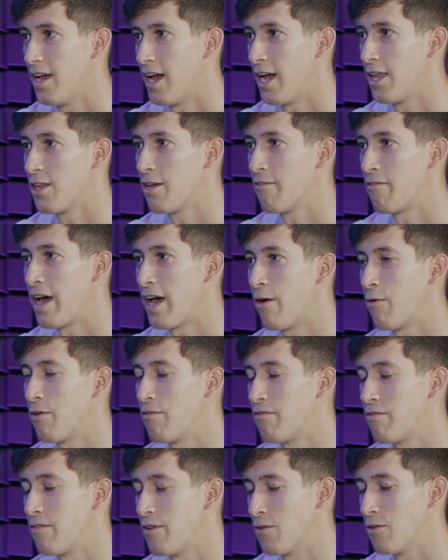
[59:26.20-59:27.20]
I love how
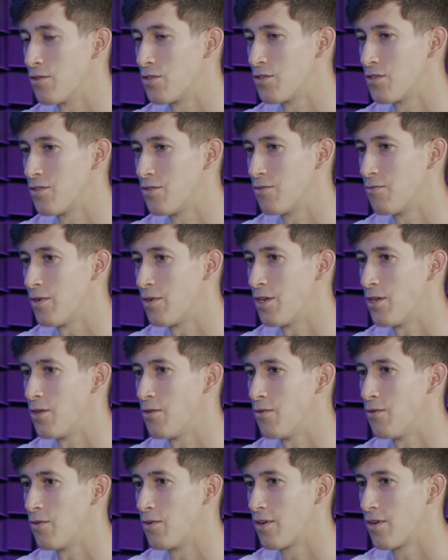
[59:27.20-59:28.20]
it feels when
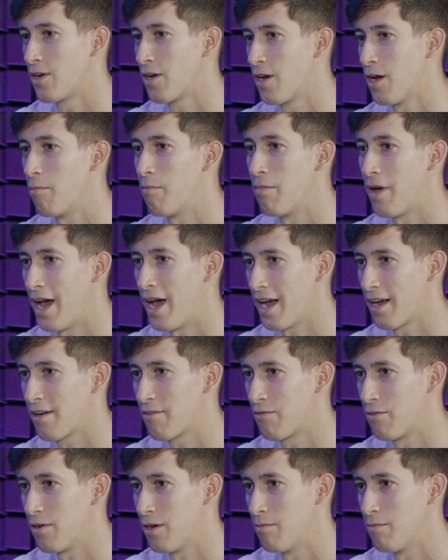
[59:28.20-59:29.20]
you come back
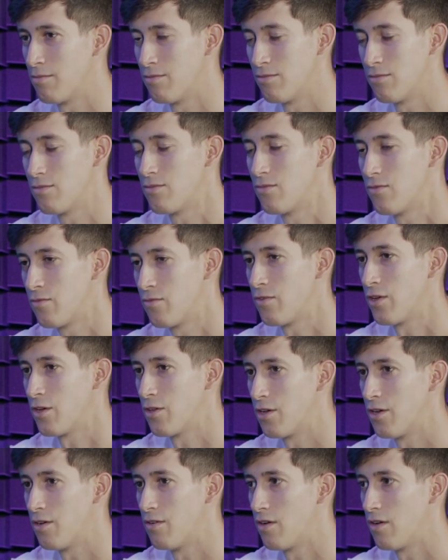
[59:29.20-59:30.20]
from
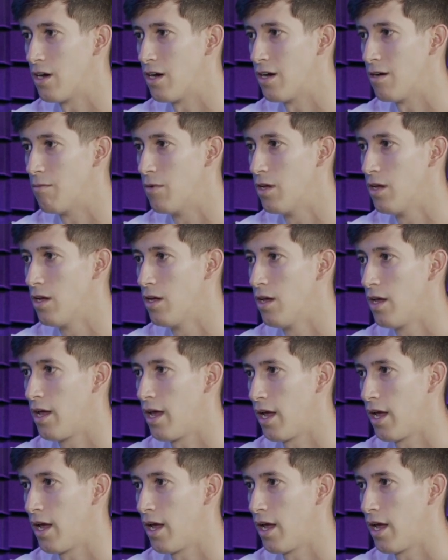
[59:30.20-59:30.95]
failure. Um, yeah.